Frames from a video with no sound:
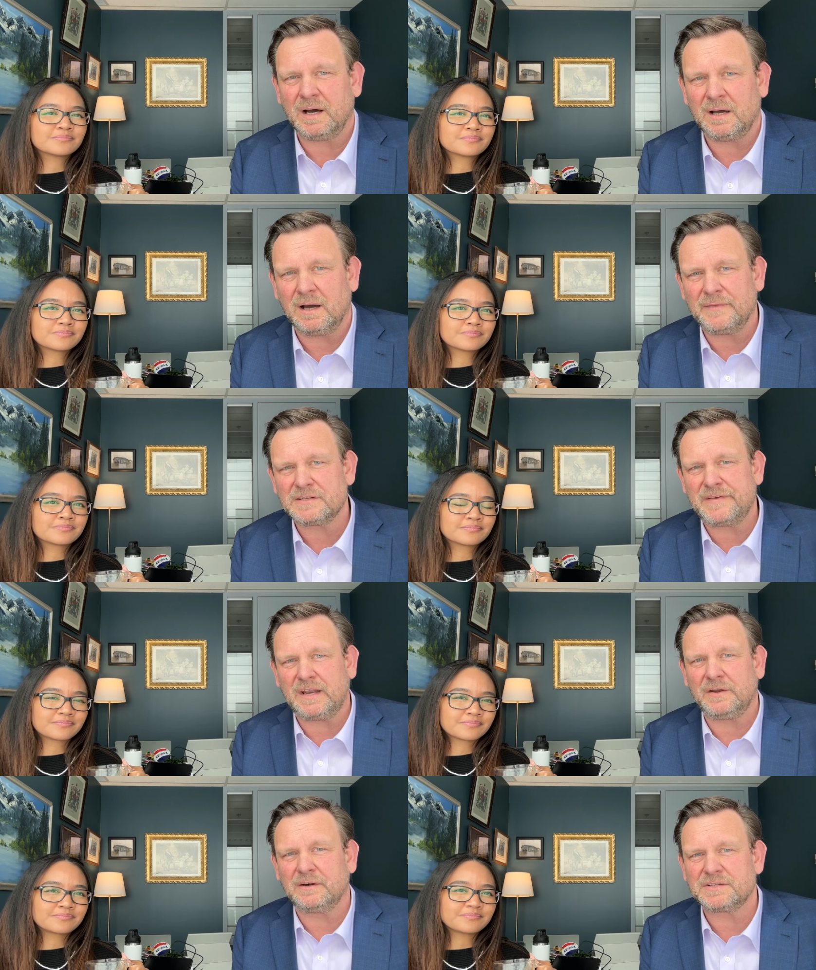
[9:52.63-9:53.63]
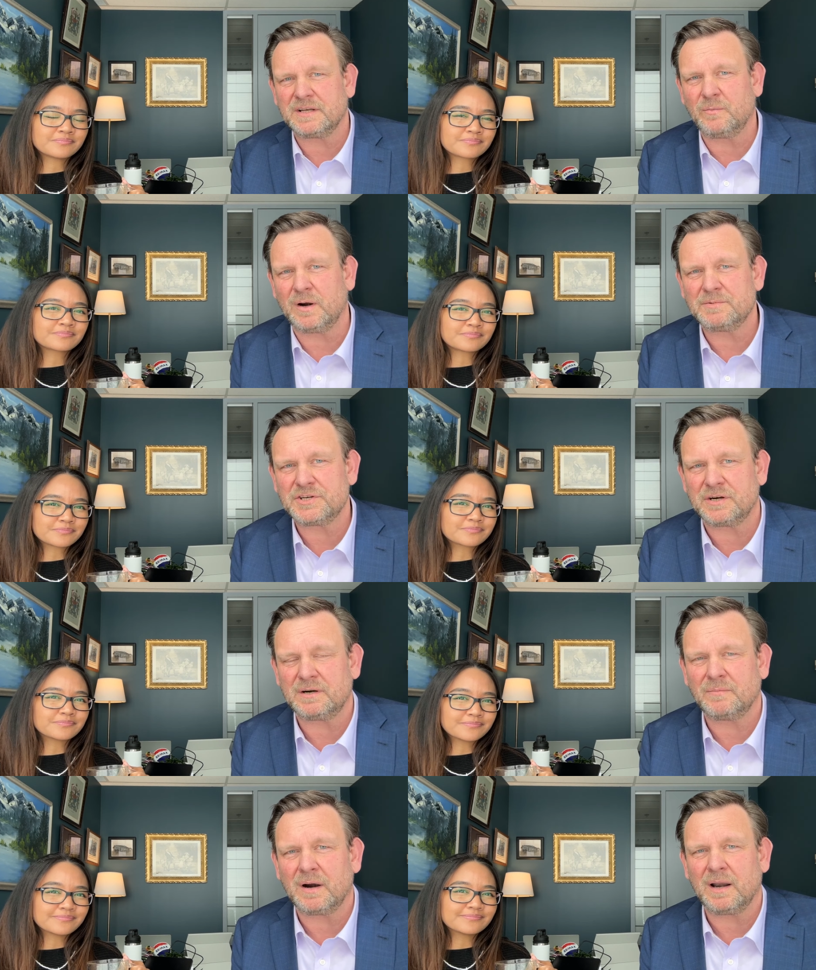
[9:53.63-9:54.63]
Speaker 1: on this video here somewhere. I'm
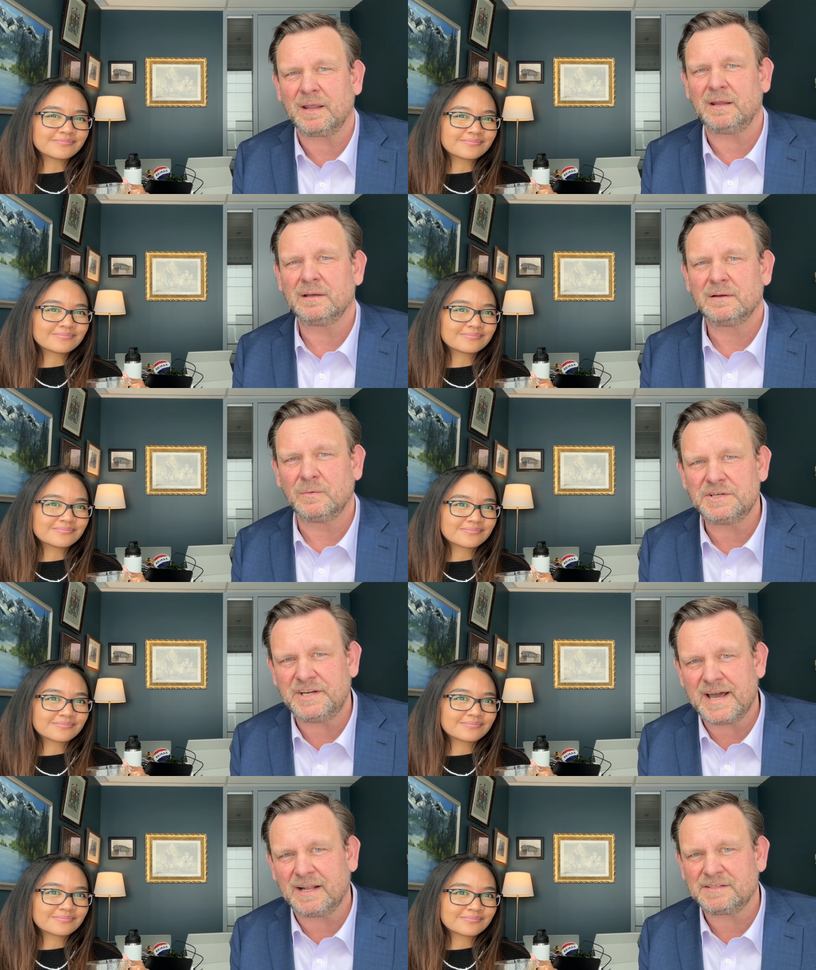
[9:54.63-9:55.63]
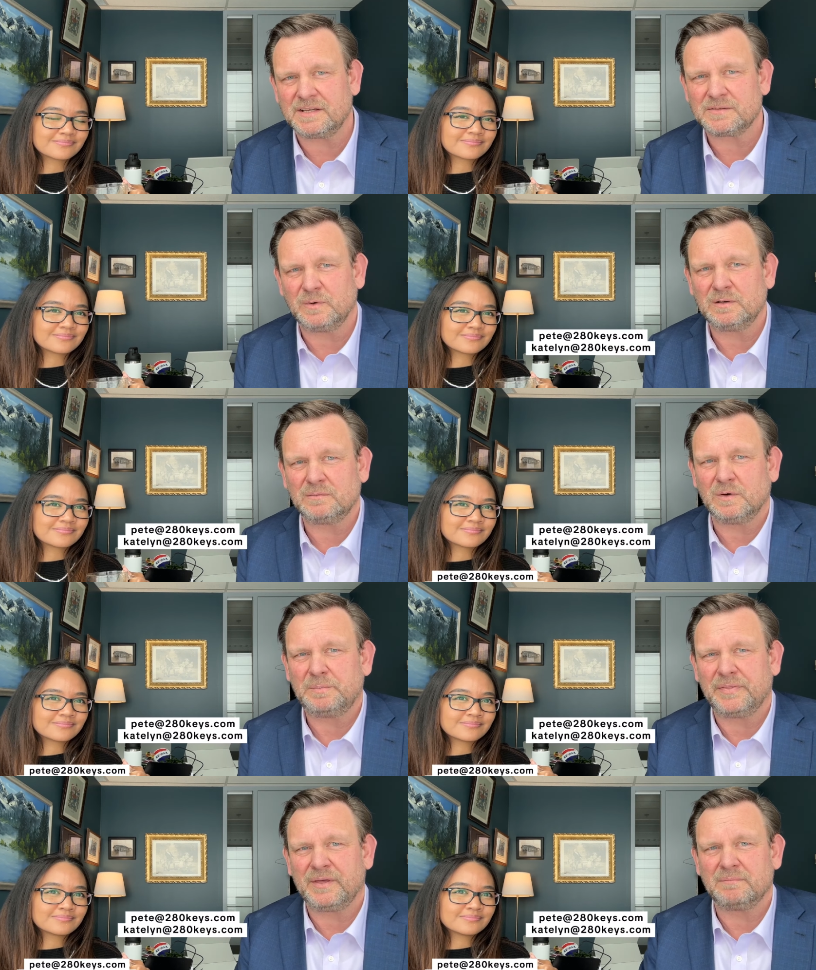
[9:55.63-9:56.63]
sure Marley, when she edits this, will
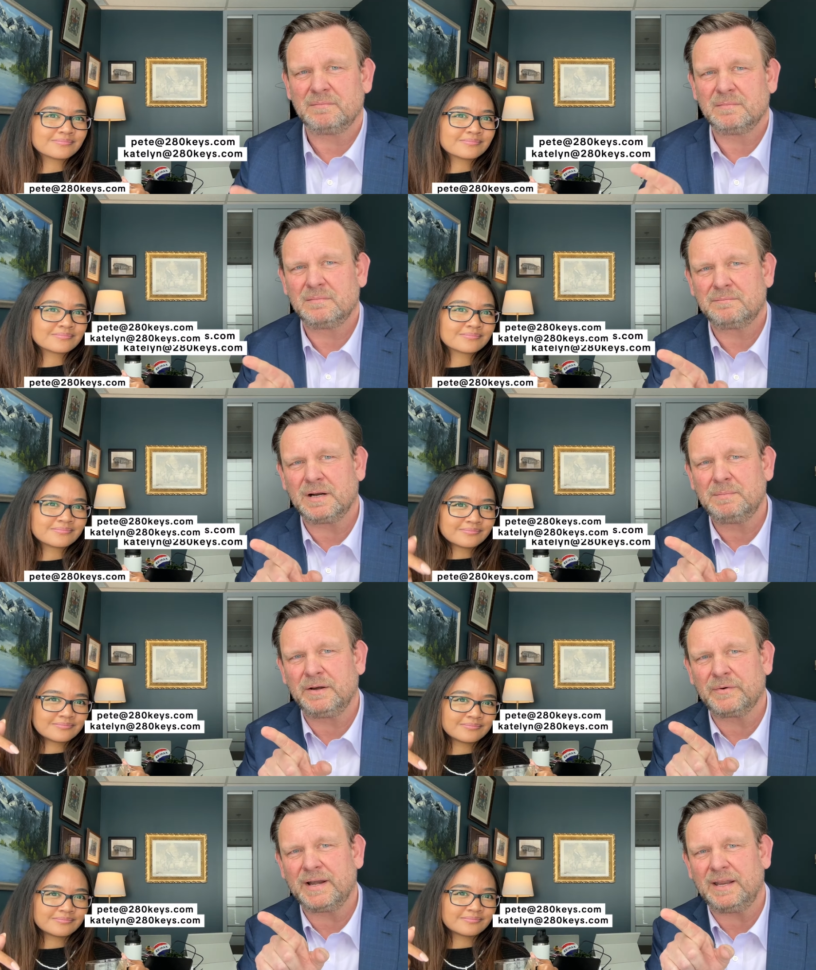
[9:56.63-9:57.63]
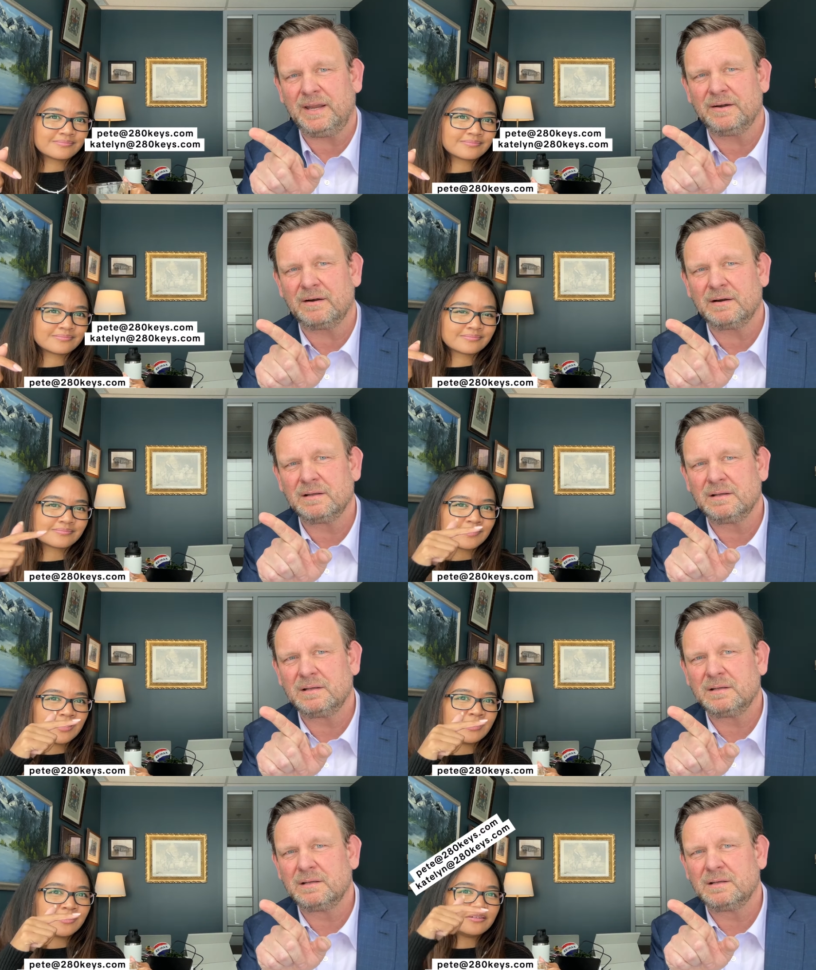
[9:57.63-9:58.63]
put them probably right here.
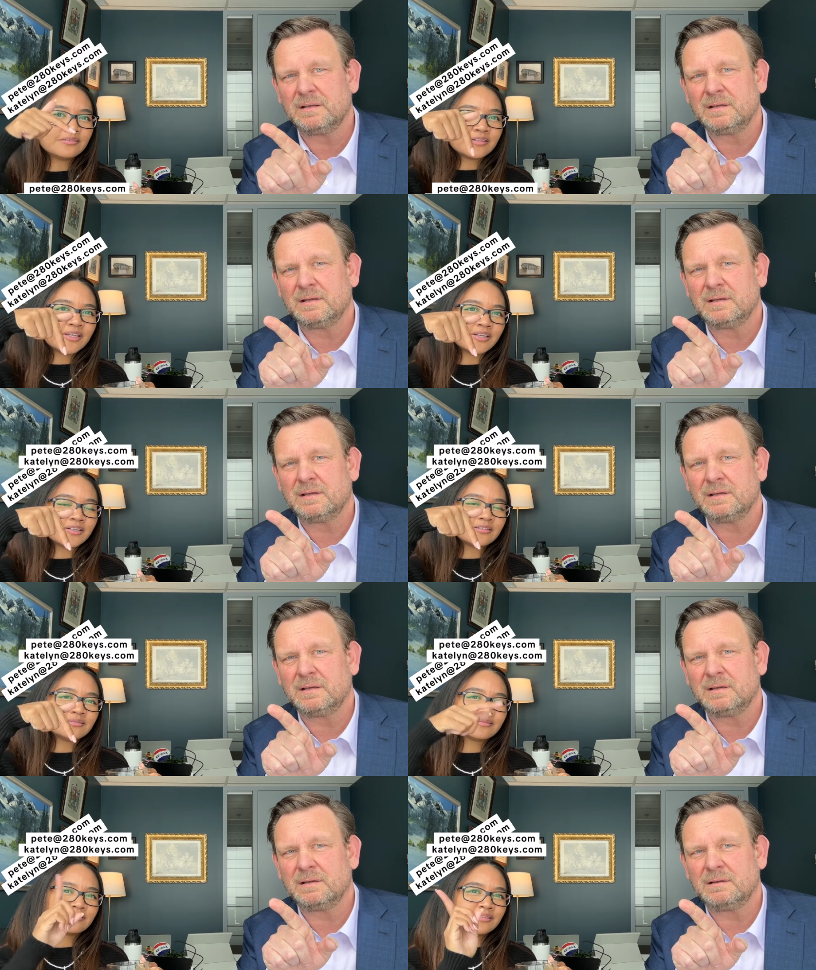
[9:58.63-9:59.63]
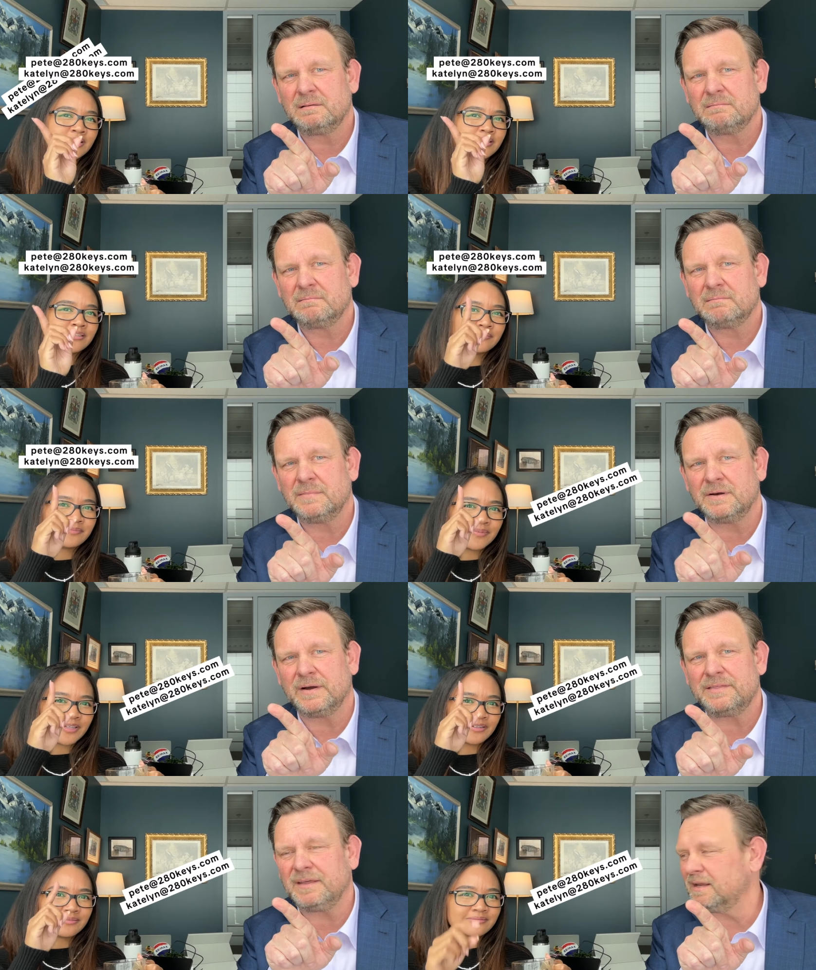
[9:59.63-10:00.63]
Speaker 2: Here, Here.
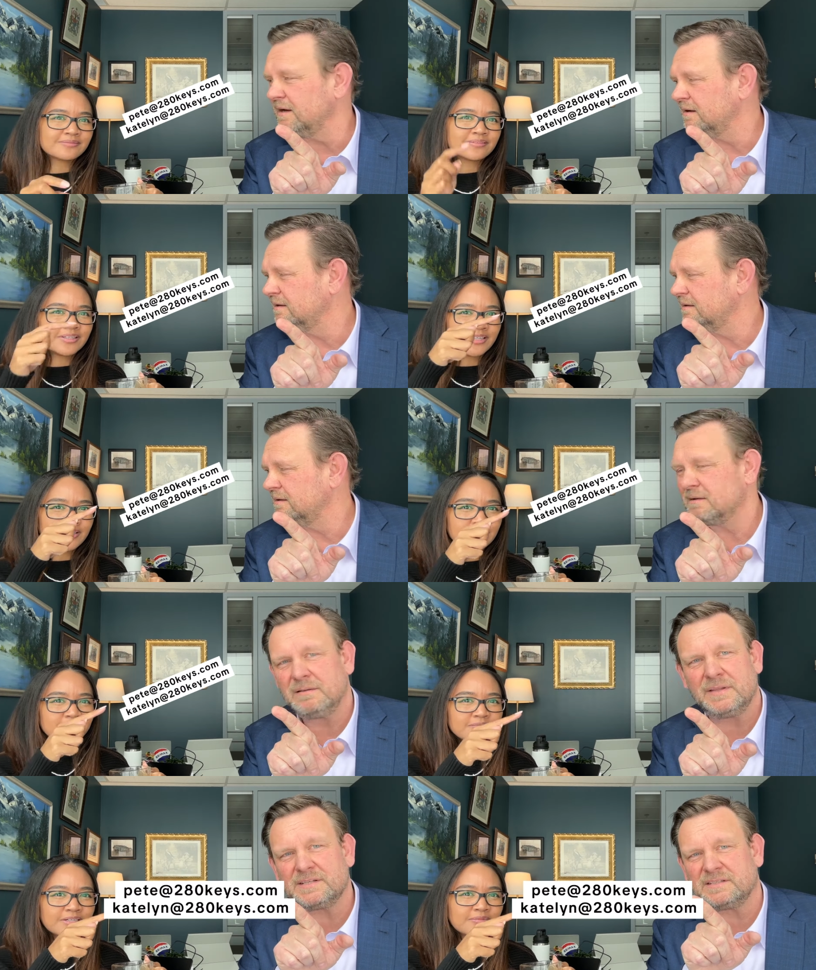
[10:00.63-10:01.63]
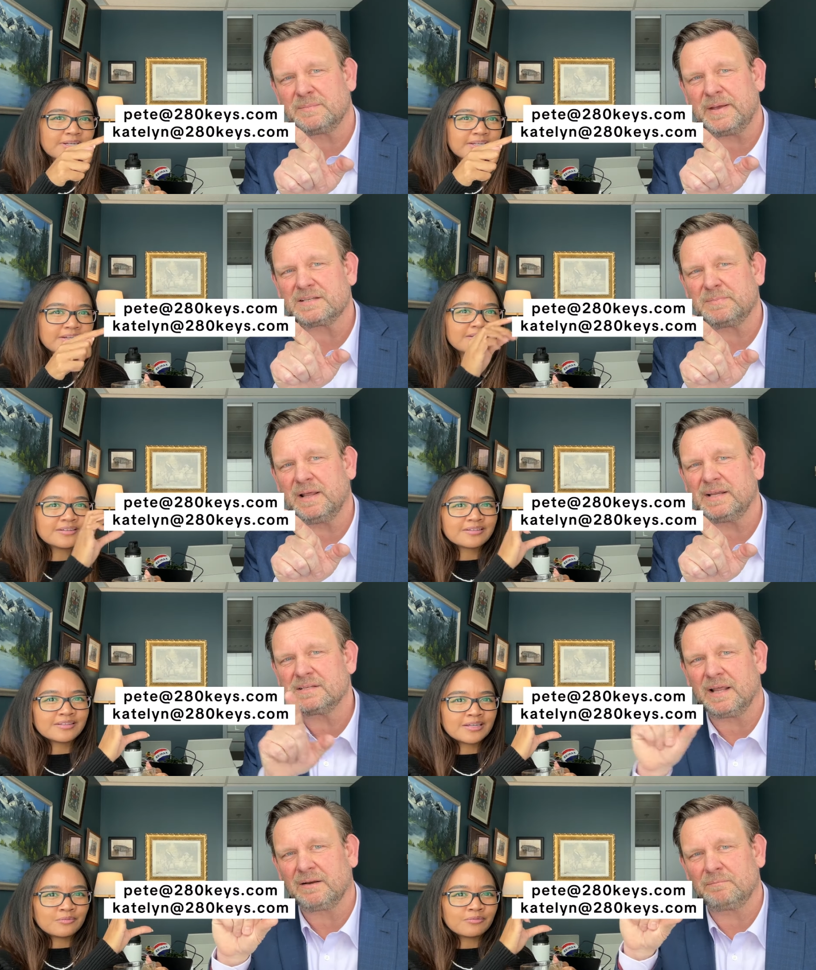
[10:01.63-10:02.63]
Speaker 1: No, I think here.
Speaker 2: Here?
Speaker 1: This like is right the best here?
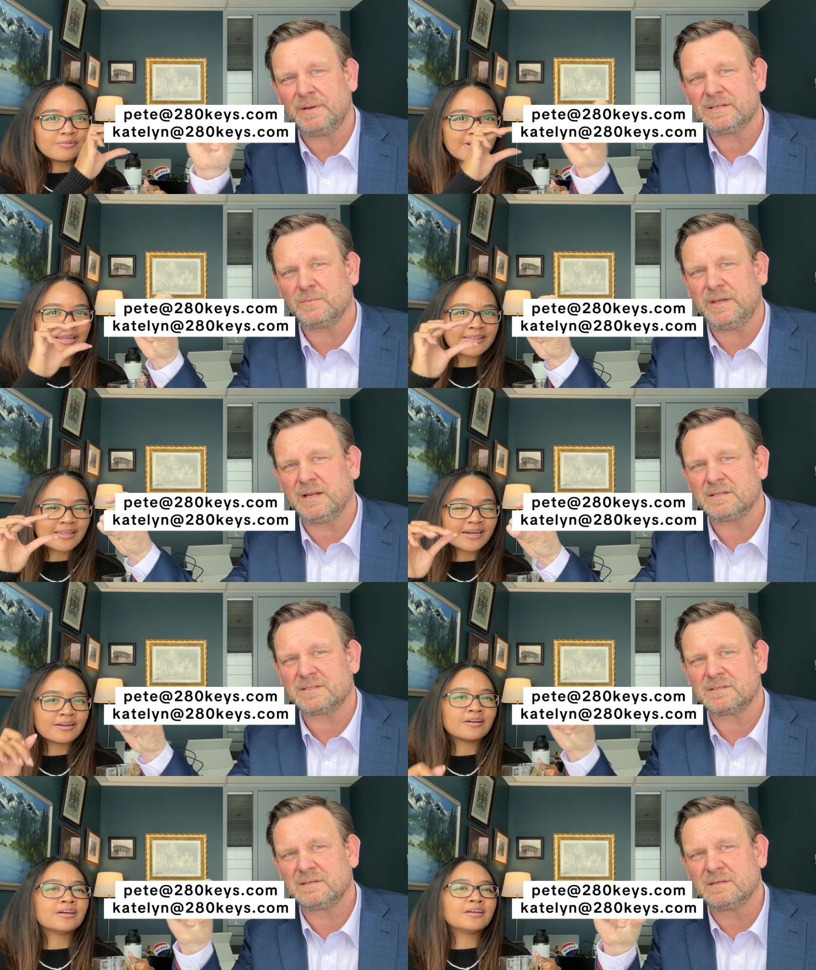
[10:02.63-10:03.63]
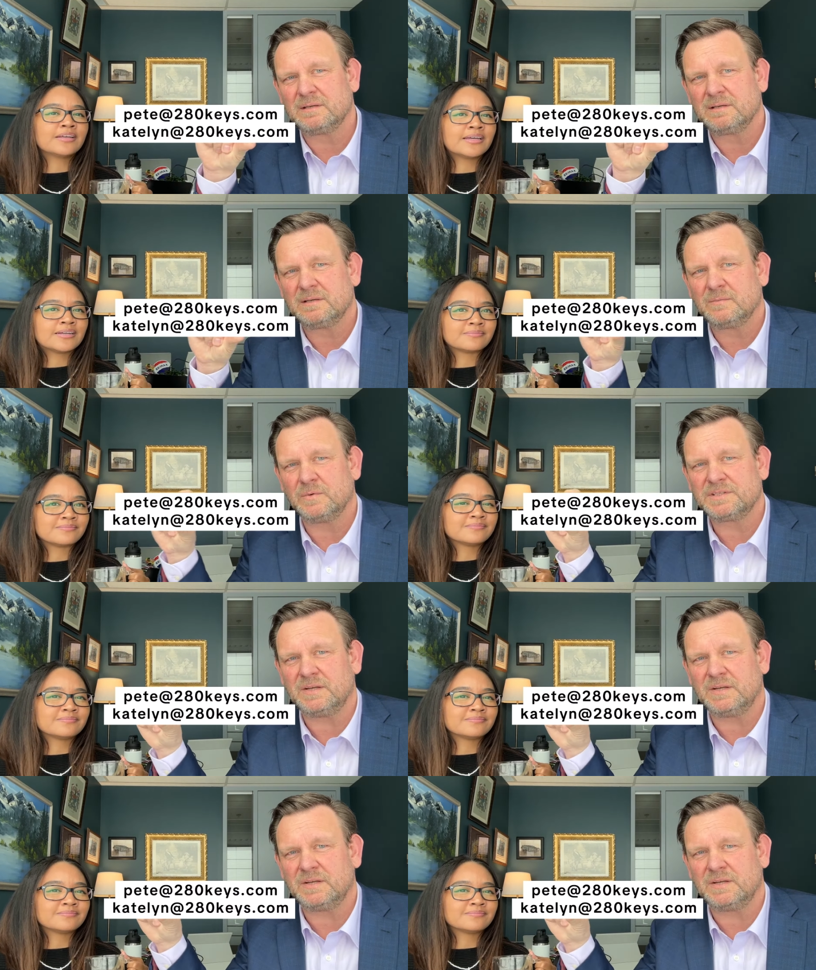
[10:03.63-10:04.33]
Place,
Speaker 2: like between right us. Oh, yeah.
Speaker 1: We'll